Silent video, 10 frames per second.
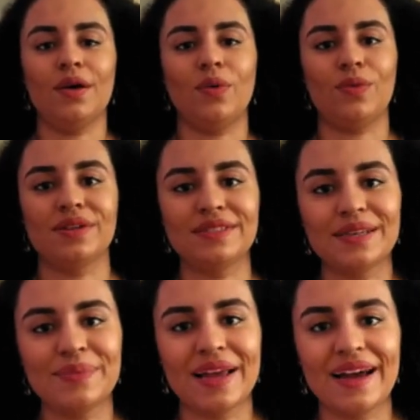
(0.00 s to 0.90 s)
What's
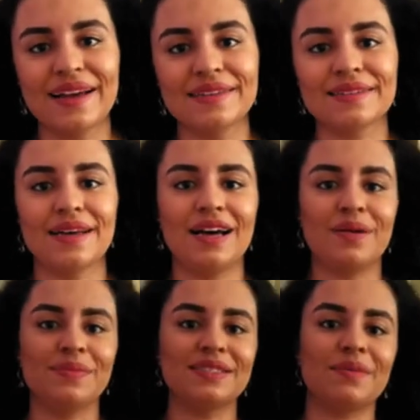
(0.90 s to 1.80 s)
up, guys?
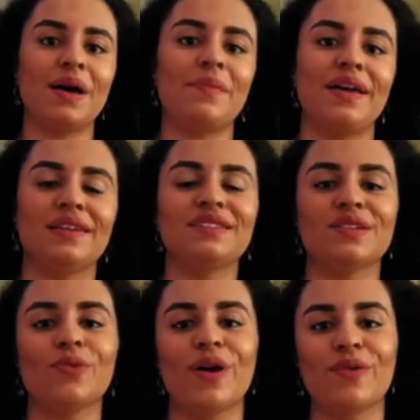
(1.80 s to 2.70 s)
I'm Isa Mamede
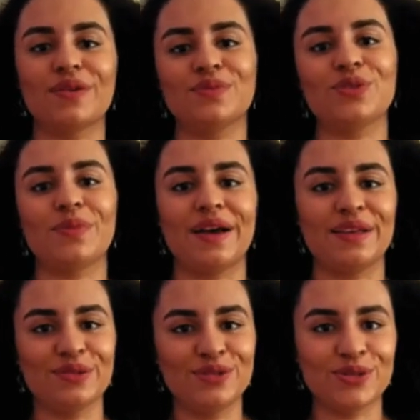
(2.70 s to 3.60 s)
and welcome to my
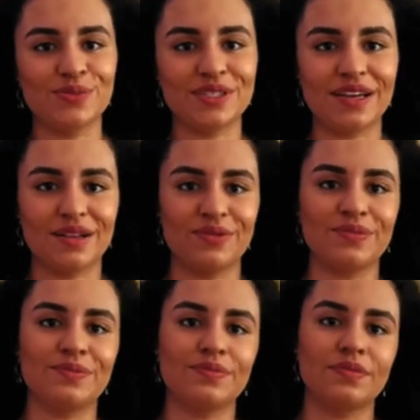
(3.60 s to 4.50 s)
YouTube channel.
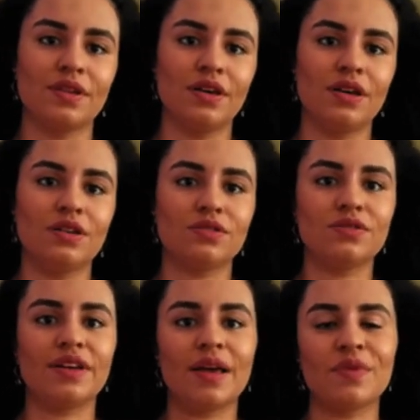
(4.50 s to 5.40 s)

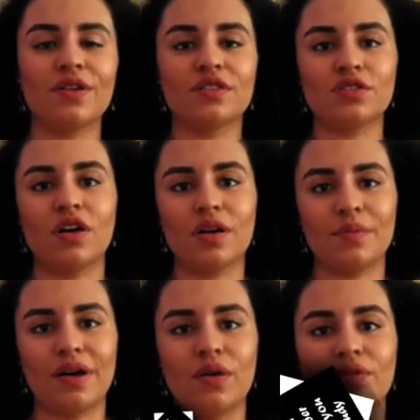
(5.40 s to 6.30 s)
Today I'm going to talk about